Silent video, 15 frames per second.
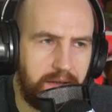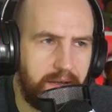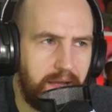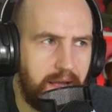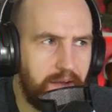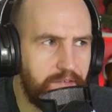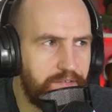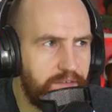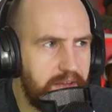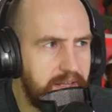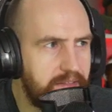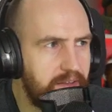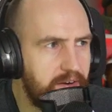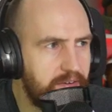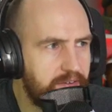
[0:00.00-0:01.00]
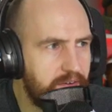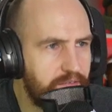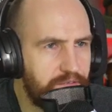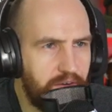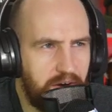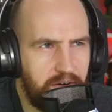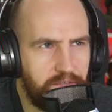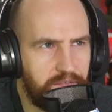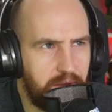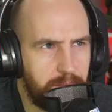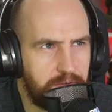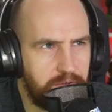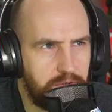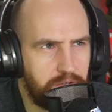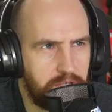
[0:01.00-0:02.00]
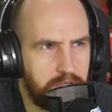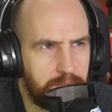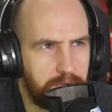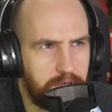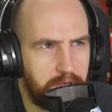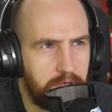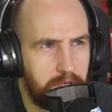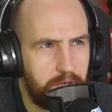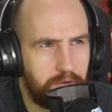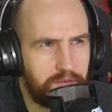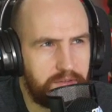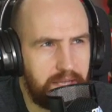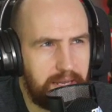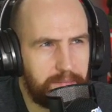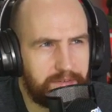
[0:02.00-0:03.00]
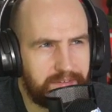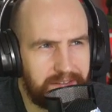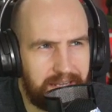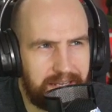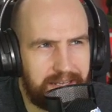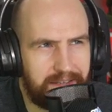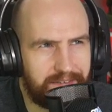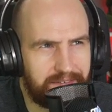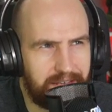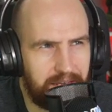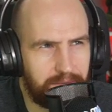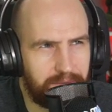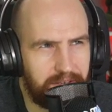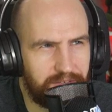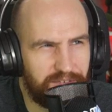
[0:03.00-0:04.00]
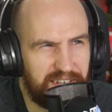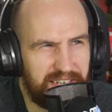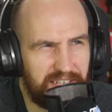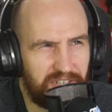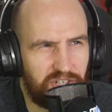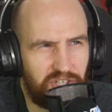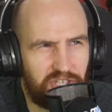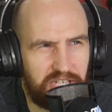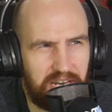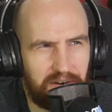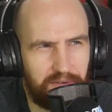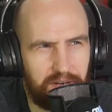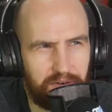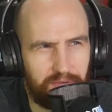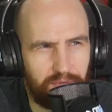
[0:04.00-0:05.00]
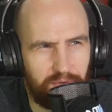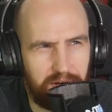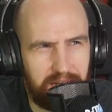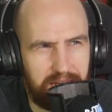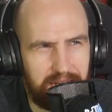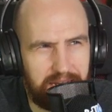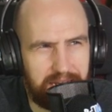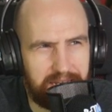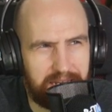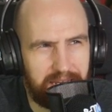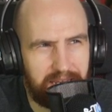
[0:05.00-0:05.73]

I think there is a very famous YouTuber whose name slightly escapes me. I think it's Jerry Rigg.